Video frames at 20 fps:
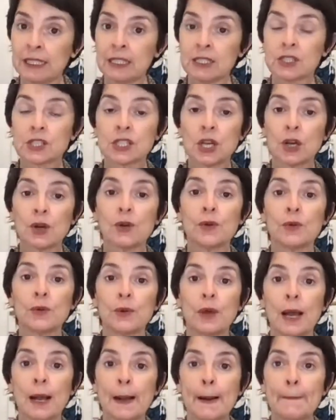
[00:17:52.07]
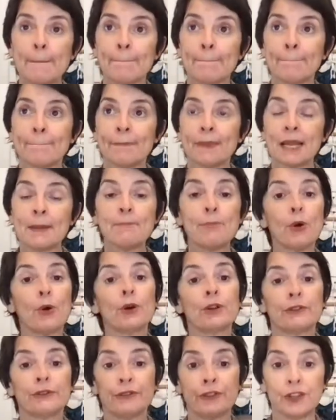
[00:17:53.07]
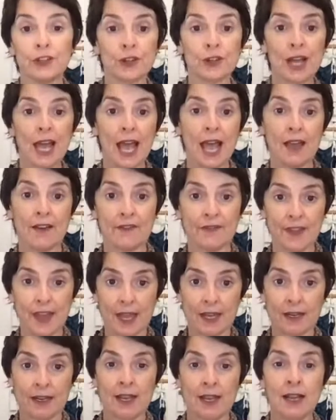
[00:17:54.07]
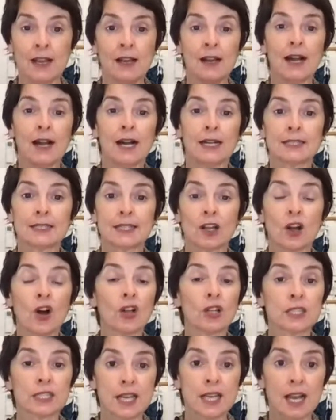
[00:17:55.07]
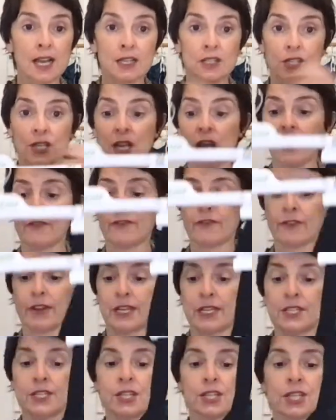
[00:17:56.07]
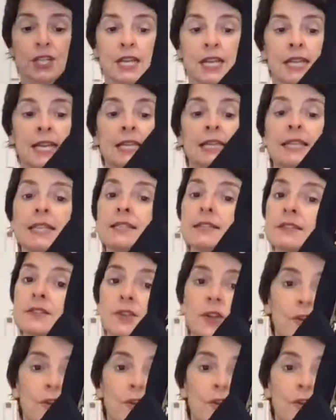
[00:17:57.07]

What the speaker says: so important for you to have that decolletage coverage. This is a